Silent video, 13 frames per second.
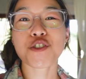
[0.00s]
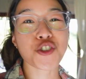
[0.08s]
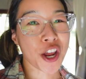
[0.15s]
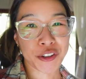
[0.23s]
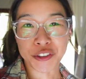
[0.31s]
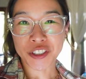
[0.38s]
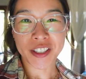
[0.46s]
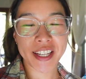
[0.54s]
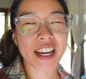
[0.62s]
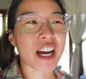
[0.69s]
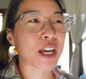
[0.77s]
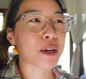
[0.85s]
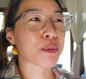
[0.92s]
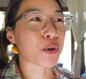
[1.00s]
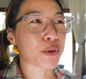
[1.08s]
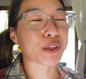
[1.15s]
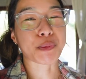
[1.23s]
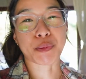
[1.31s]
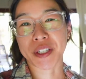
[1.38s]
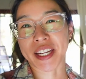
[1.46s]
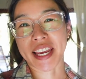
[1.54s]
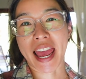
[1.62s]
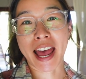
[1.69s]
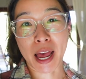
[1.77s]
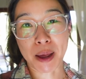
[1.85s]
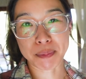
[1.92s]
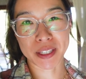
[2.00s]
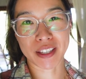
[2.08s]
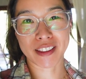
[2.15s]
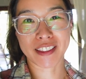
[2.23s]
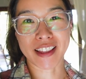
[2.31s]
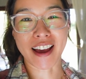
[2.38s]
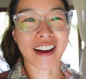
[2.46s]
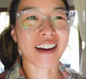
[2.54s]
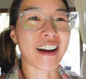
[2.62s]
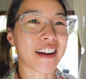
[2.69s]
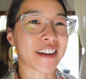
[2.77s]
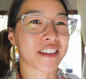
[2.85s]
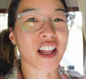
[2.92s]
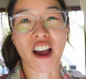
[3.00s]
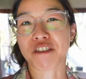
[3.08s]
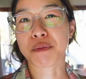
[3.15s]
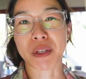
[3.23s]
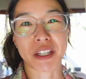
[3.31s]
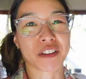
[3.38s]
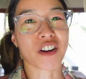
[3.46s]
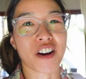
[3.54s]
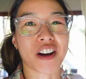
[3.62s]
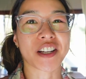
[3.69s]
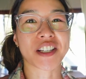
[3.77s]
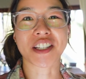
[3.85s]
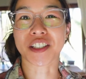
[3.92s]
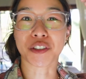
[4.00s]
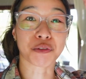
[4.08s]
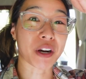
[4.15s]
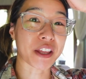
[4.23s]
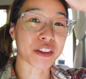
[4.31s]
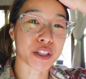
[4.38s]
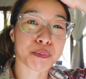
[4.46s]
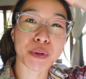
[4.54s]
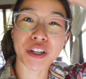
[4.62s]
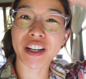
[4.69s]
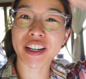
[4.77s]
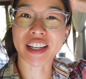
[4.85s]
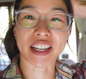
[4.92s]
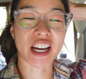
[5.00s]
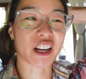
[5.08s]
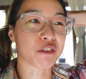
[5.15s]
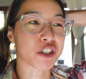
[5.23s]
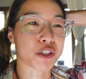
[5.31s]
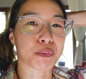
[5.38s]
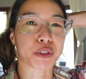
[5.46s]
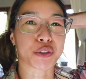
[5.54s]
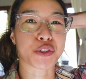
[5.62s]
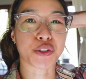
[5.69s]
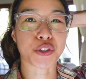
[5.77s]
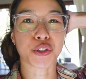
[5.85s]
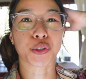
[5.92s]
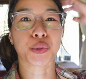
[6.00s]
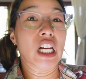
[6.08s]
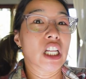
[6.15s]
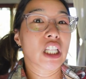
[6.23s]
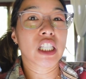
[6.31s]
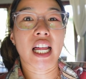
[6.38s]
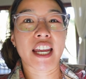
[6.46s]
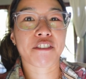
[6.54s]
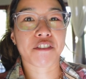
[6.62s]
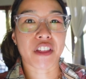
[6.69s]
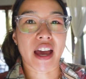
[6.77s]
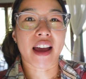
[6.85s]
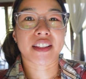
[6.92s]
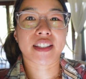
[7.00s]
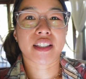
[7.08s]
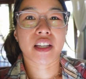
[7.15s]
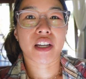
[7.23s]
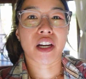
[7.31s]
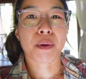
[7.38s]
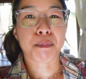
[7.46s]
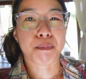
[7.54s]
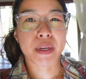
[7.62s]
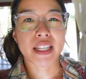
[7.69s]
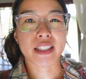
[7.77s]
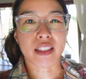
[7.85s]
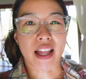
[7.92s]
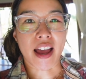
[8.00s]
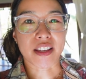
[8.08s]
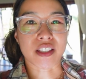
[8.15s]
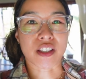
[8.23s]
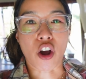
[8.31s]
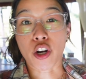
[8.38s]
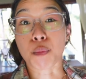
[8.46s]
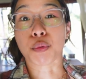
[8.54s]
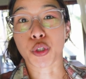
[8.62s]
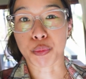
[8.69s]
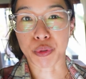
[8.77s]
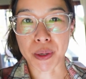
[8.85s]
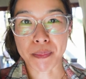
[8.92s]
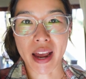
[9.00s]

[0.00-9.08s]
Generally, I am always pretty happy that I left Big Law to write this book and kind of just pursue a life that's a bit less on a blueprint